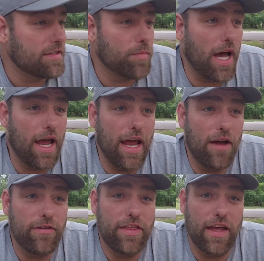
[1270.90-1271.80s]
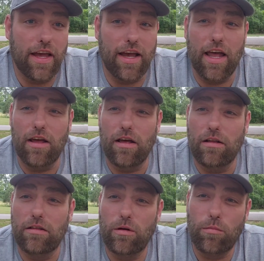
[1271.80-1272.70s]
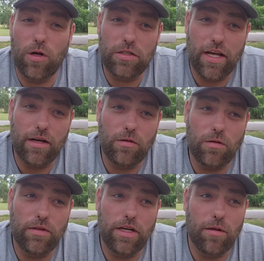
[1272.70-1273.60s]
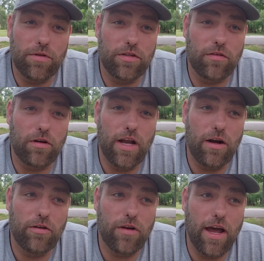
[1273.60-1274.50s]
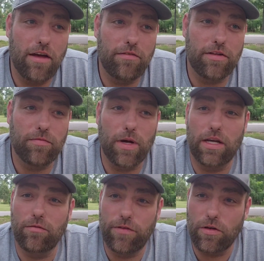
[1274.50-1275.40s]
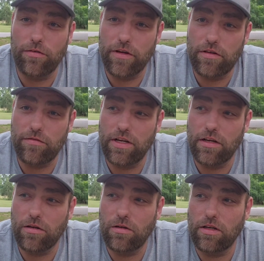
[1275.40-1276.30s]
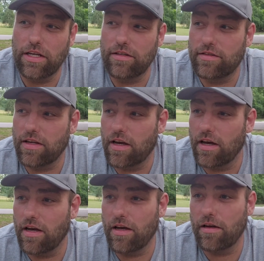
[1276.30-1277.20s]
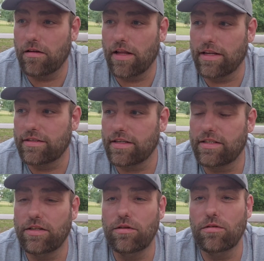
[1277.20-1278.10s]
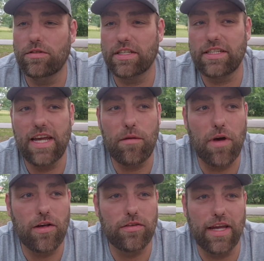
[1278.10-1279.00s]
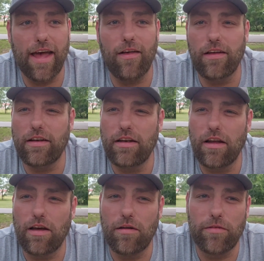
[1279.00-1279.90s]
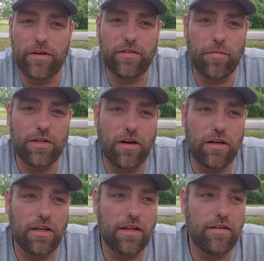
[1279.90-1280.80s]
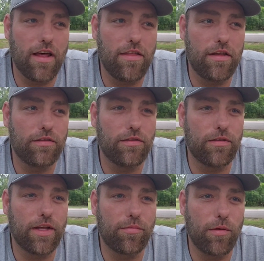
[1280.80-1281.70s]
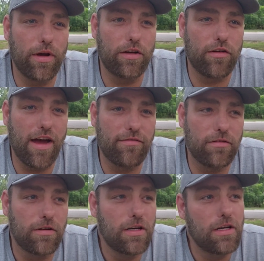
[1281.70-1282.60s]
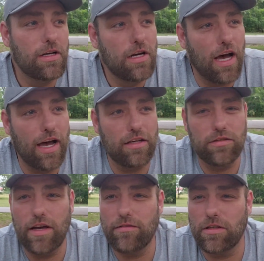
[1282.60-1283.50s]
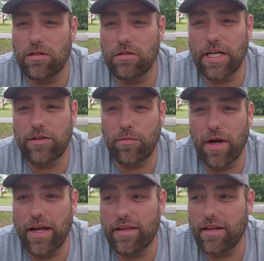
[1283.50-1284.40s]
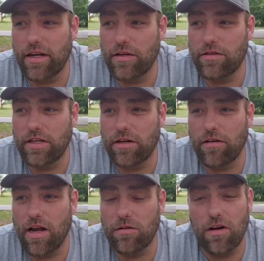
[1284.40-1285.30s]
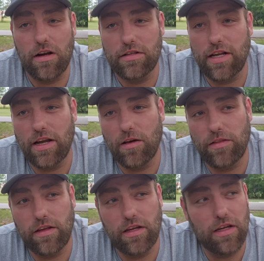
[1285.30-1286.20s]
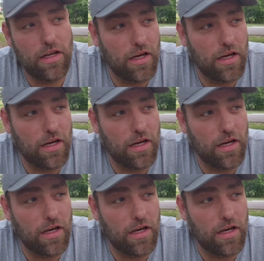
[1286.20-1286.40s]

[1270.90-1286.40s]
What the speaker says: is my everything. I got a little motorcycle that I'm just learning how to drive. It's my fuel-efficient vehicle. It gets like 62, 68 miles a gallon versus my truck that gets nothing. So that's my way to travel. I also have a little electric bike that I use to get around trying to stay healthy.